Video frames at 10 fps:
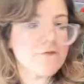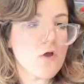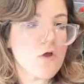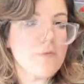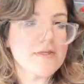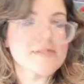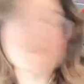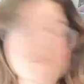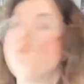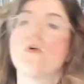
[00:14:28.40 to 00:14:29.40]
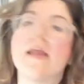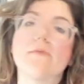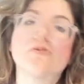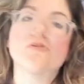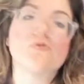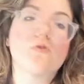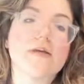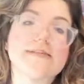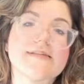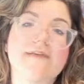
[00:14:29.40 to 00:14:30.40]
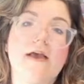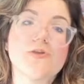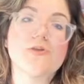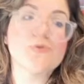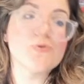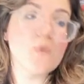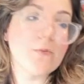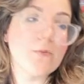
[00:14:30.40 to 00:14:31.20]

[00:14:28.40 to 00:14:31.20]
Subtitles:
though, because the Warhammer store is super